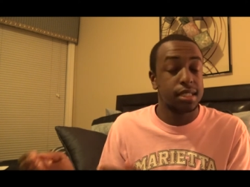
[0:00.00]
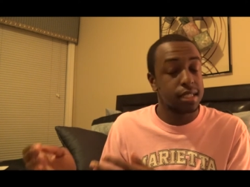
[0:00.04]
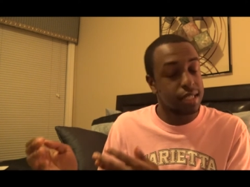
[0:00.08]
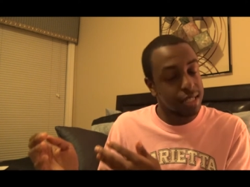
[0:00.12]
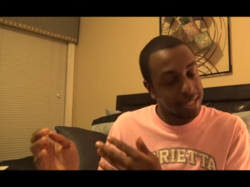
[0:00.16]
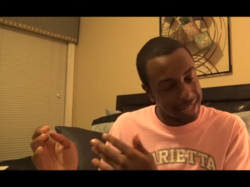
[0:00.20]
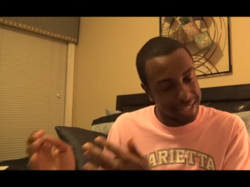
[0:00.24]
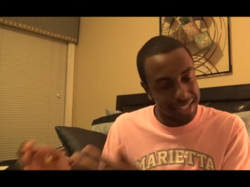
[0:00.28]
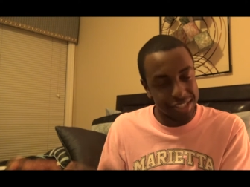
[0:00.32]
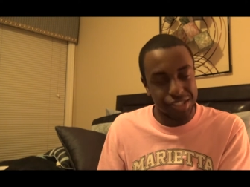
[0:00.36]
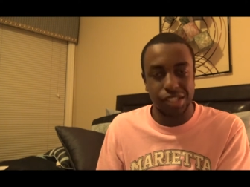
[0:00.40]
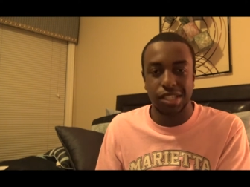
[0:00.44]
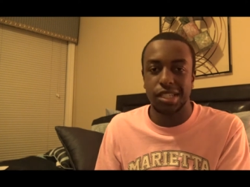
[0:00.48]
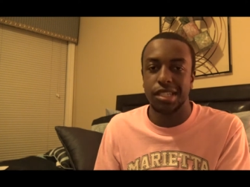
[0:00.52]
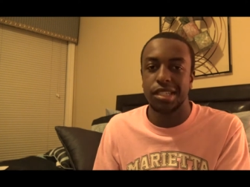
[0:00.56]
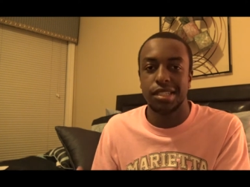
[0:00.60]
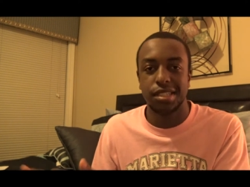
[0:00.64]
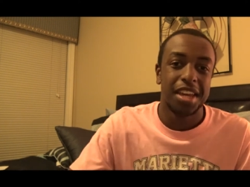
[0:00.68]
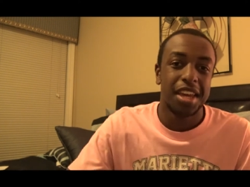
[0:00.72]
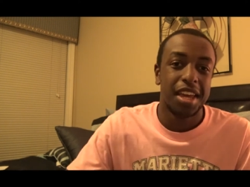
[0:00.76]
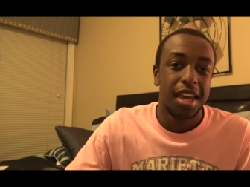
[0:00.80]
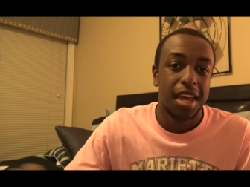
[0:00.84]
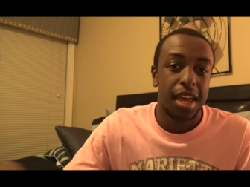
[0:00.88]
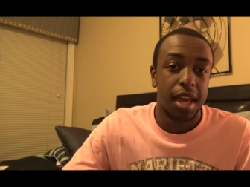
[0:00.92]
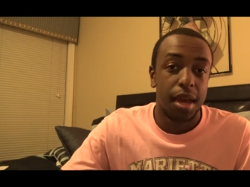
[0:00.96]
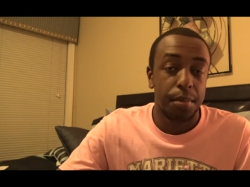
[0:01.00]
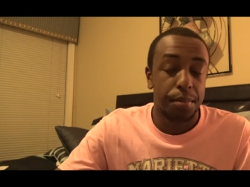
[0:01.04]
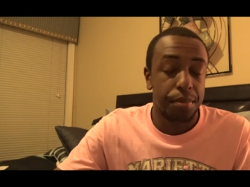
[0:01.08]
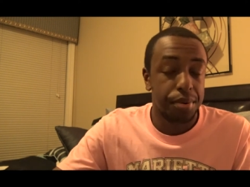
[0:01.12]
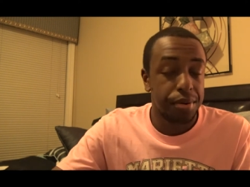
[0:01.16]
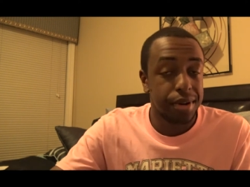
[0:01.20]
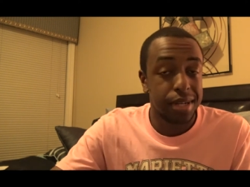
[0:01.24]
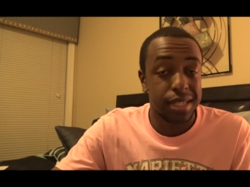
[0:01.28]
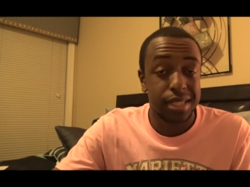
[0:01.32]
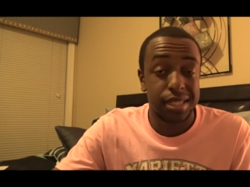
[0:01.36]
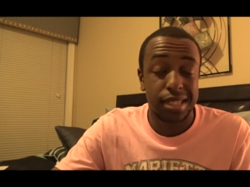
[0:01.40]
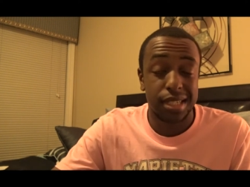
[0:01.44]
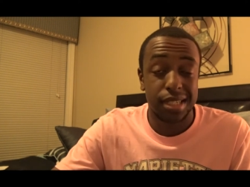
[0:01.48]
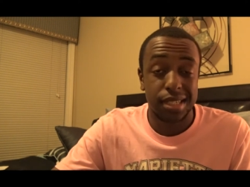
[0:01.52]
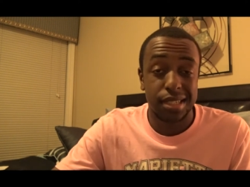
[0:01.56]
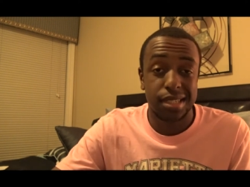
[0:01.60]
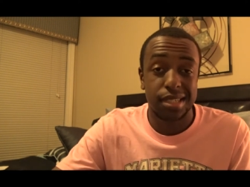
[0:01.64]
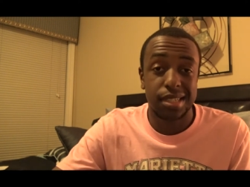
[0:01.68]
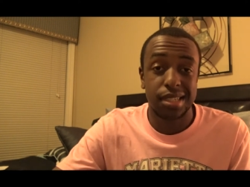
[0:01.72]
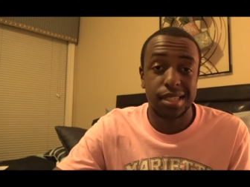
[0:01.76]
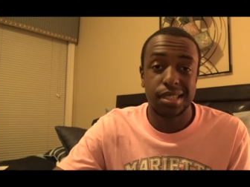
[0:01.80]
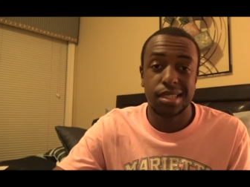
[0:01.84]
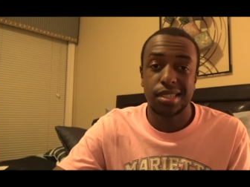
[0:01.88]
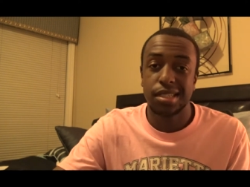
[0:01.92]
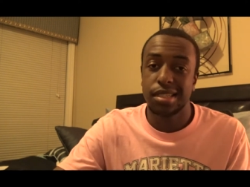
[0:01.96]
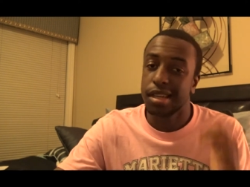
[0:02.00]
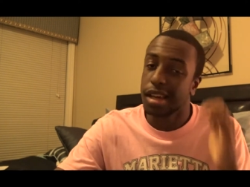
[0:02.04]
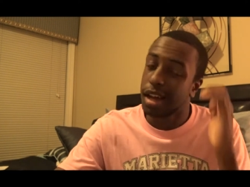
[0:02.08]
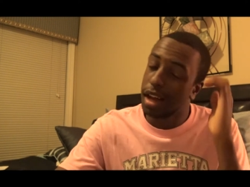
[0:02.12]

nation and points and assists.